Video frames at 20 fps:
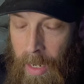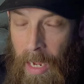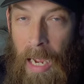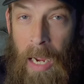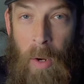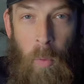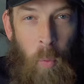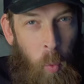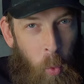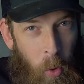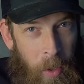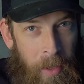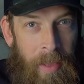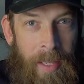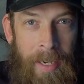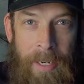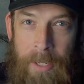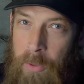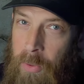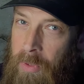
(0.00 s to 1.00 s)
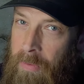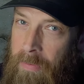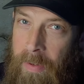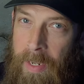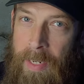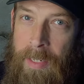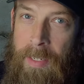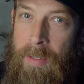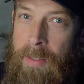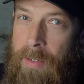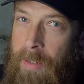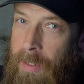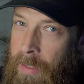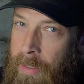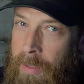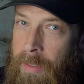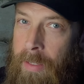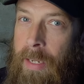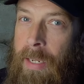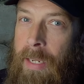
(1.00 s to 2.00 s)
I would like to invest
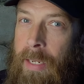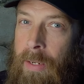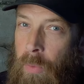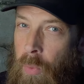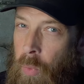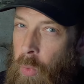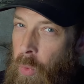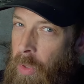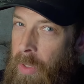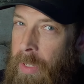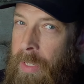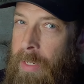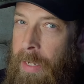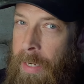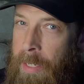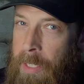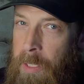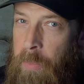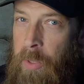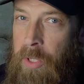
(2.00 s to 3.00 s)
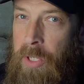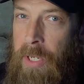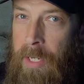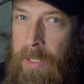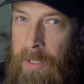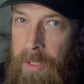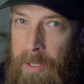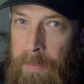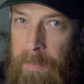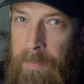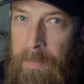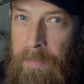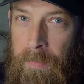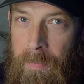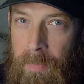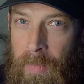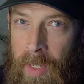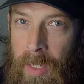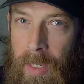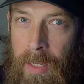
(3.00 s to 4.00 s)
in a really nice projector,
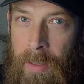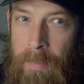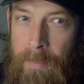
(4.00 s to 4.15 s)
uh,